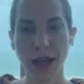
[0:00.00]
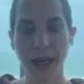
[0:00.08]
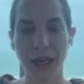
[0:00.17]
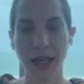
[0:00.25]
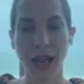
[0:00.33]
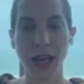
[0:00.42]

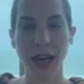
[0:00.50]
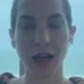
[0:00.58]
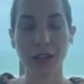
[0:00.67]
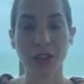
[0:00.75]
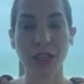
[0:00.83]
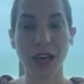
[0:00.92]
and and
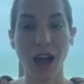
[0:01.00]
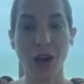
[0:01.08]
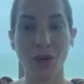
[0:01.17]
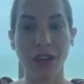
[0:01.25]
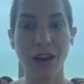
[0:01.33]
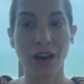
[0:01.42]
actually
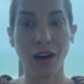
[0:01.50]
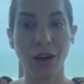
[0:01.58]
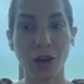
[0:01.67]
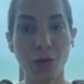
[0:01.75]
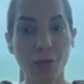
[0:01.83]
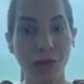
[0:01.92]
how they
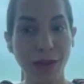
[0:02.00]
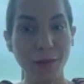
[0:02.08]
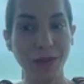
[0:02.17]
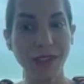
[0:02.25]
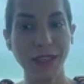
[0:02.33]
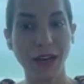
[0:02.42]
are
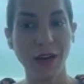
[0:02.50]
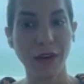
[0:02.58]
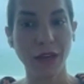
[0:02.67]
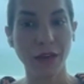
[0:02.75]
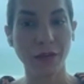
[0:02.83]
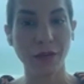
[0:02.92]

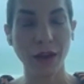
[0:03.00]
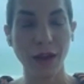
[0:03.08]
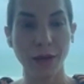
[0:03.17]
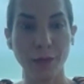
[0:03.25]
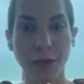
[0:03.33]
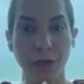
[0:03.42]
complementary
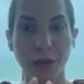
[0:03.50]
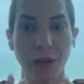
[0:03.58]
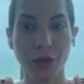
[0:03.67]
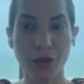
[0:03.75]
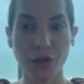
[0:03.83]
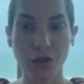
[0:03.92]
right
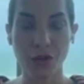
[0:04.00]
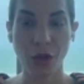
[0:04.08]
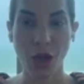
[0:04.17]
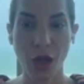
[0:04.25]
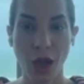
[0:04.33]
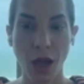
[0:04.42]
because
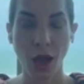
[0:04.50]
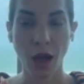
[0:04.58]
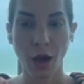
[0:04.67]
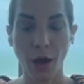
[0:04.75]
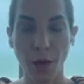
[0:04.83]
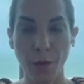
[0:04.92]

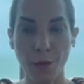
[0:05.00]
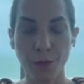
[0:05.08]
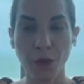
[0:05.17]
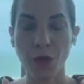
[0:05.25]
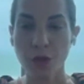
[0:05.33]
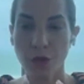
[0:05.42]

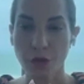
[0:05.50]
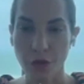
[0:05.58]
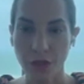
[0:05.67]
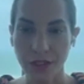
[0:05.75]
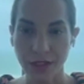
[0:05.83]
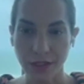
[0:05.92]
um so
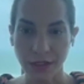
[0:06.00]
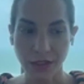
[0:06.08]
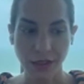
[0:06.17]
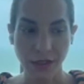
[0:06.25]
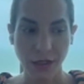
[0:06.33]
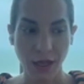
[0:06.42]
for
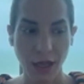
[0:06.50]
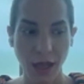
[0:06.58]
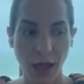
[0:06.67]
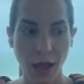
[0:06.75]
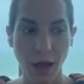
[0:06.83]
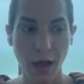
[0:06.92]
instance
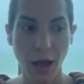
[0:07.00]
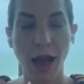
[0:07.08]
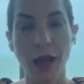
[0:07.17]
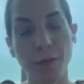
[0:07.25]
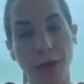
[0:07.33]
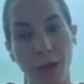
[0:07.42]
uh, I had my